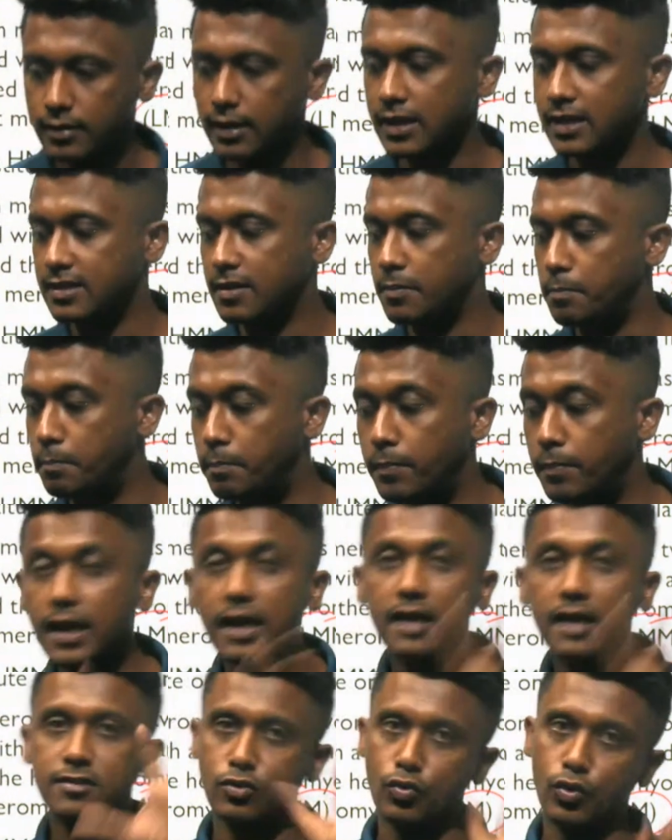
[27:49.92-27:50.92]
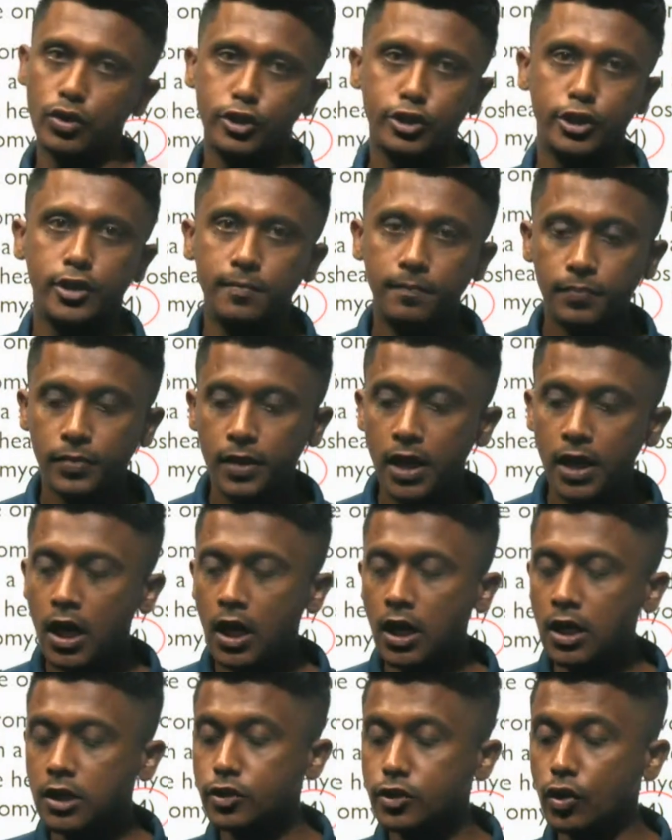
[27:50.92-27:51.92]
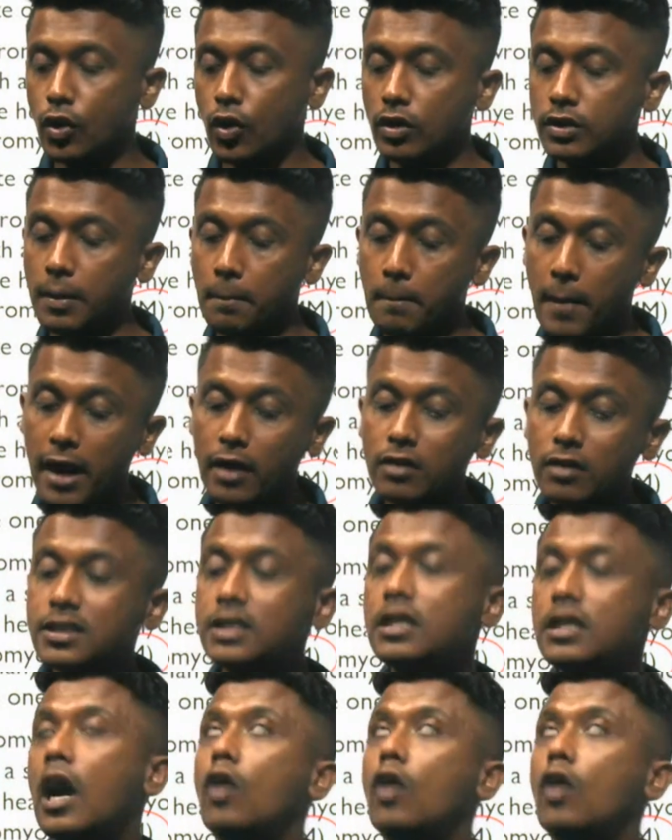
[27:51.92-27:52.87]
is the biggest question. So the myosin, how